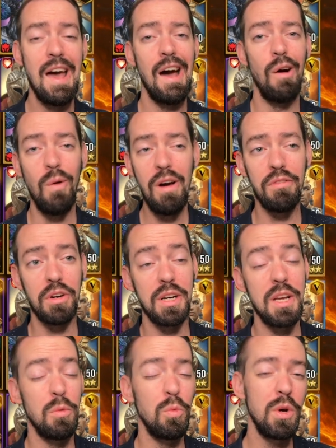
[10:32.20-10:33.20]
However,
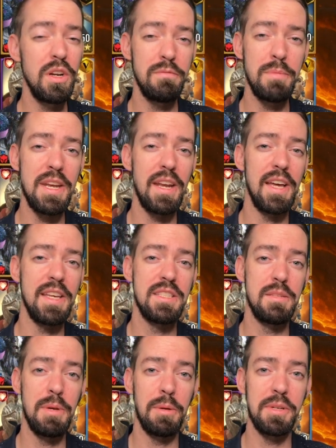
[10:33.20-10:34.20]
it would have been nice
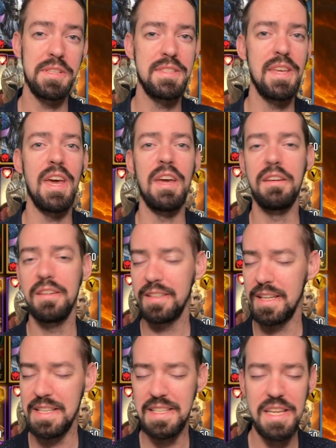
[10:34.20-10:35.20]
to be able to say,
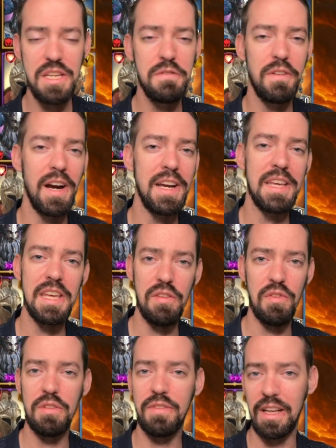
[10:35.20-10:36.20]
continue fighting
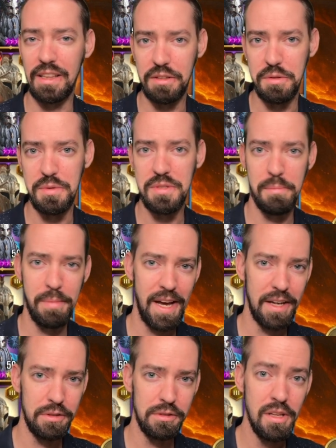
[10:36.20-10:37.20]
even if I lose a
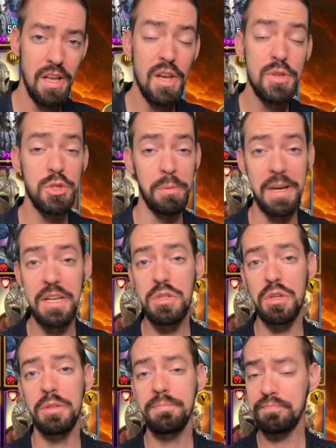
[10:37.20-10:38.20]
battle. So make
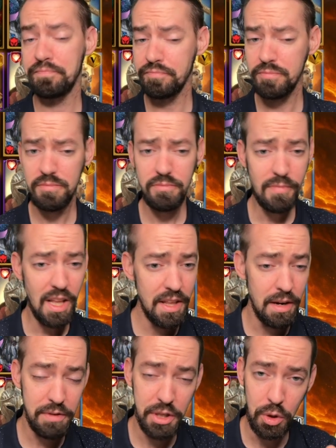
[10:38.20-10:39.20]
sure
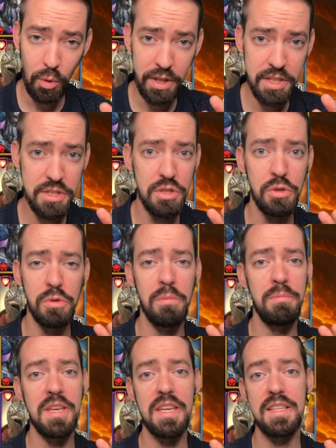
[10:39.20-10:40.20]
that if you're going to
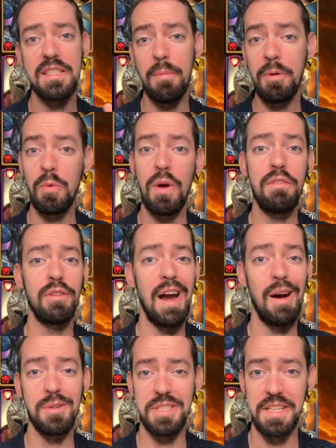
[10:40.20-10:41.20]
be stepping away for
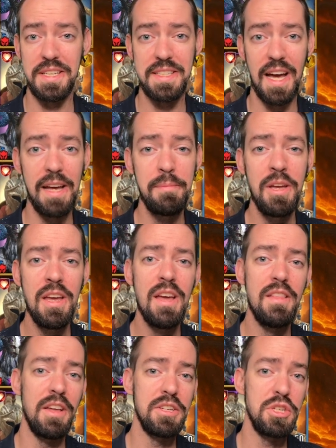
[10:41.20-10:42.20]
hours at a time,
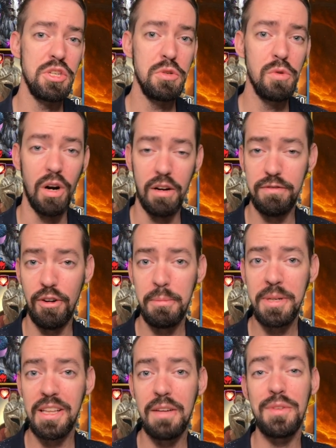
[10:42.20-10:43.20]
that you are
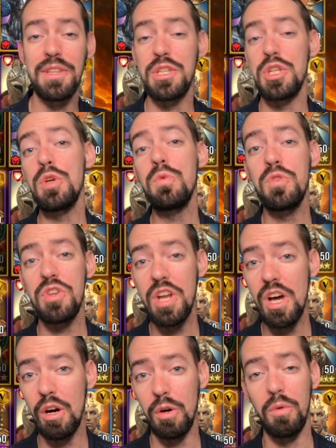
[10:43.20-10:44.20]
farming a level that you
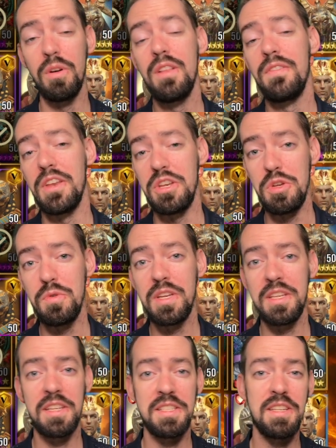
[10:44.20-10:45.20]
know that you
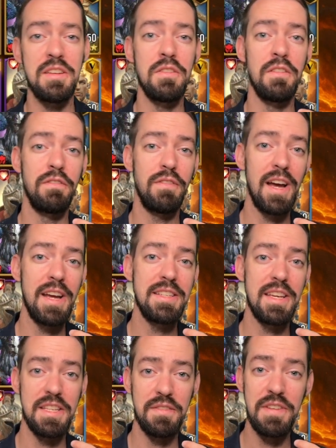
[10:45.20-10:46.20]
can continue to fight
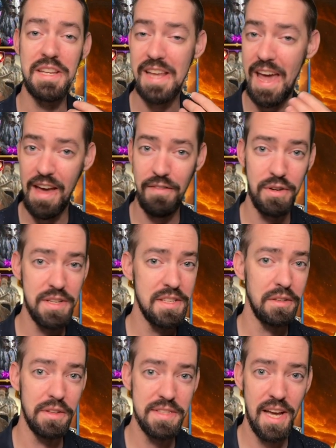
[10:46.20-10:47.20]
and defeat every
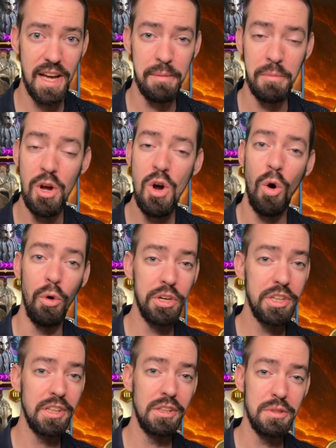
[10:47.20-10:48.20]
single time, or
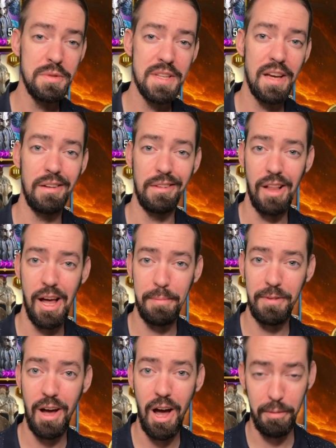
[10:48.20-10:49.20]
you're going to lose out on a
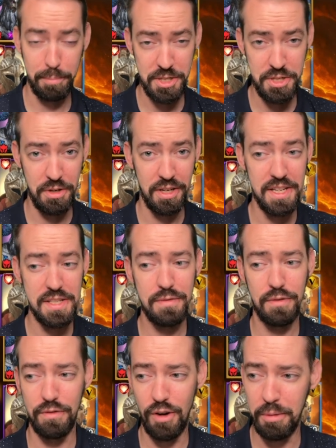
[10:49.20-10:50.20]
lot of opportunities
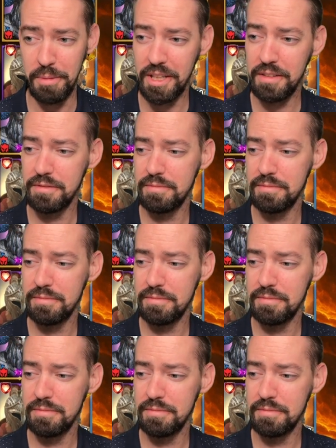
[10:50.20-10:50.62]
for farming.